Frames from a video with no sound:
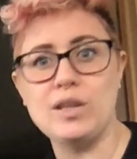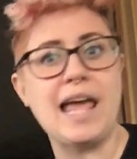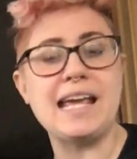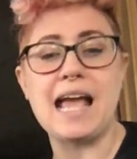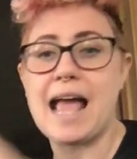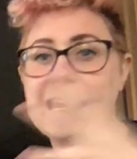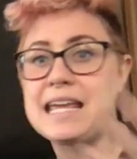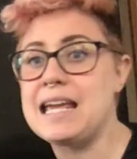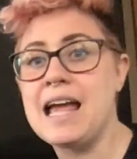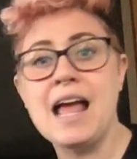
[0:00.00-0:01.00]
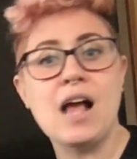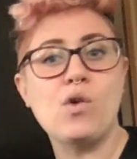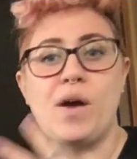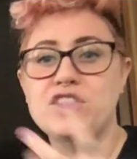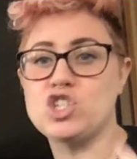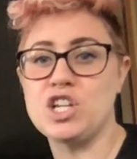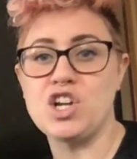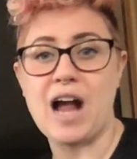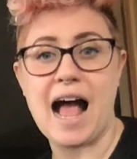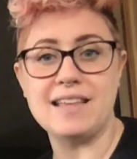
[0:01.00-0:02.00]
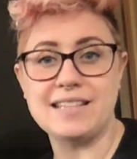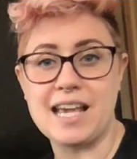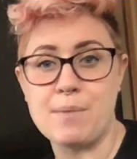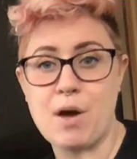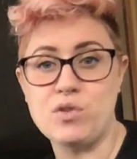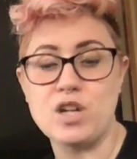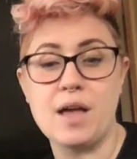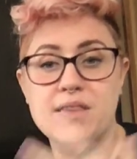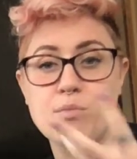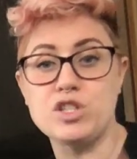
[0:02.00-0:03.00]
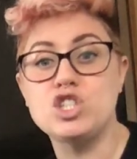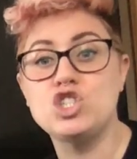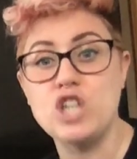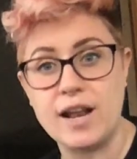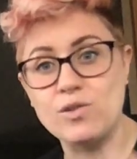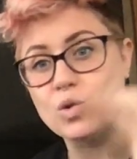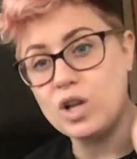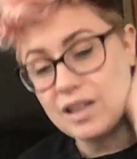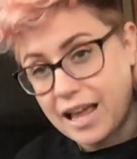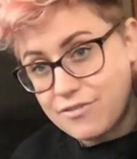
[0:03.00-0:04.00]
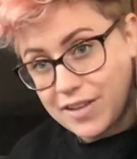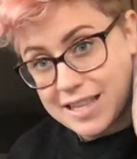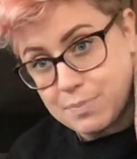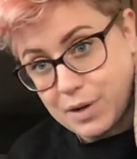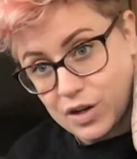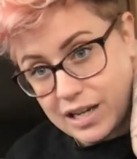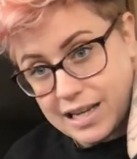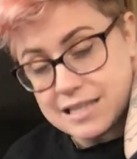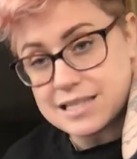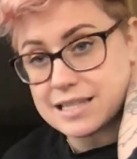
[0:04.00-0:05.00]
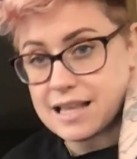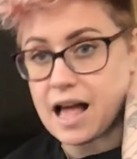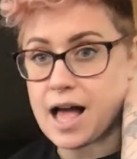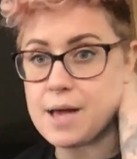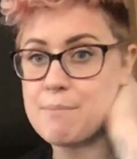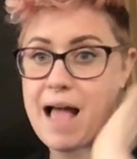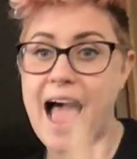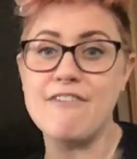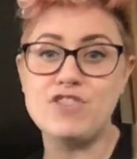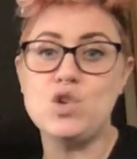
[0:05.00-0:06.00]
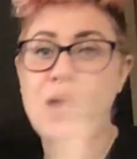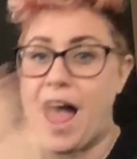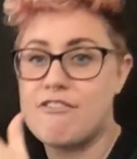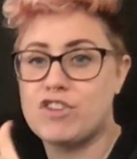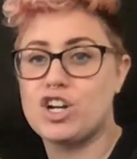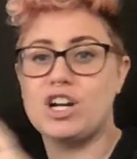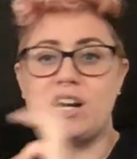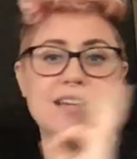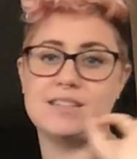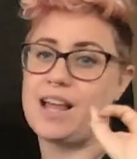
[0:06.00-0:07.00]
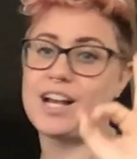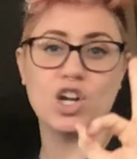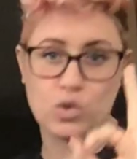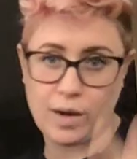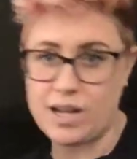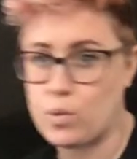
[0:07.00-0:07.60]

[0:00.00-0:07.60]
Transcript: Like, any question you're asking about someone's general life experience, have you ever is like a great